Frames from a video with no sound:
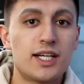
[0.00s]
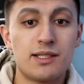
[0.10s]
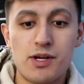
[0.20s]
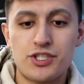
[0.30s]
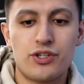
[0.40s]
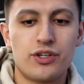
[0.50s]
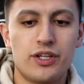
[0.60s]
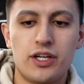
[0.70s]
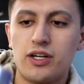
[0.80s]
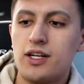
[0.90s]
So as I mentioned
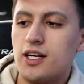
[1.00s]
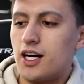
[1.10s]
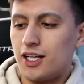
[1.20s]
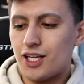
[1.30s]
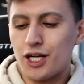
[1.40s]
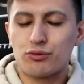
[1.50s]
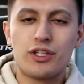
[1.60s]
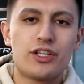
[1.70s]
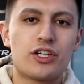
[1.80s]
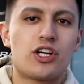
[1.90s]
earlier, uh, a lot of
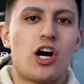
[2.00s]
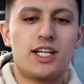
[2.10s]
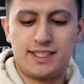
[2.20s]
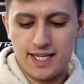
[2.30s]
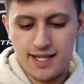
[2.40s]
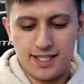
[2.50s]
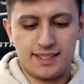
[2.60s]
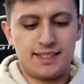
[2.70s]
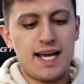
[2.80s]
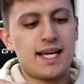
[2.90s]
really good cards in
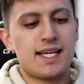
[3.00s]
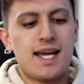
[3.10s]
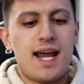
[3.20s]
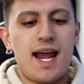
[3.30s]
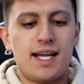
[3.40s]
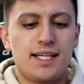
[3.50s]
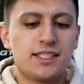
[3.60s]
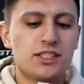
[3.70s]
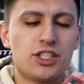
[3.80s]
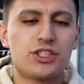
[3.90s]
this deck. And it
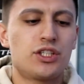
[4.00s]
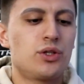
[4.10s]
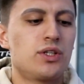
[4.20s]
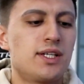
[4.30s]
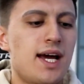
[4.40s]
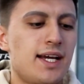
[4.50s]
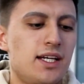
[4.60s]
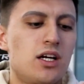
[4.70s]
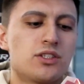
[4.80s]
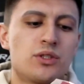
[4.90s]
doesn't just include the deck,
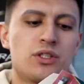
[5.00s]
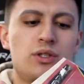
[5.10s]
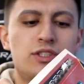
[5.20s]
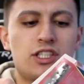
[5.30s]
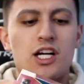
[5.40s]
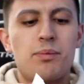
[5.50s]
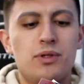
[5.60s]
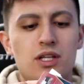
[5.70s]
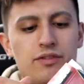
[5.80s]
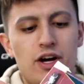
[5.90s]
it also includes a
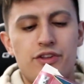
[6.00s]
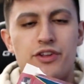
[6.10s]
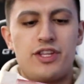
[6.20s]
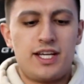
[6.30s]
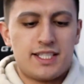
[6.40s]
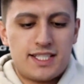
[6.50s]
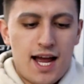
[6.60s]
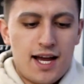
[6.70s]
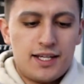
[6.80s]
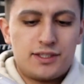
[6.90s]
couple of other things
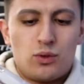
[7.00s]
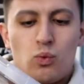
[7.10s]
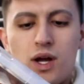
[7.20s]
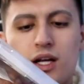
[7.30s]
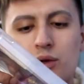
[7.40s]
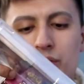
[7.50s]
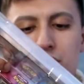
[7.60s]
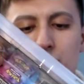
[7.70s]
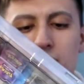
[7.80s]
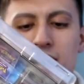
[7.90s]
as well,
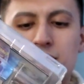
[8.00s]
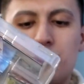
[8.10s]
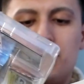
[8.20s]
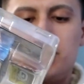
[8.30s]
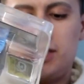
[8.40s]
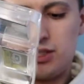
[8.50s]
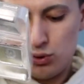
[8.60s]
which you guys will see.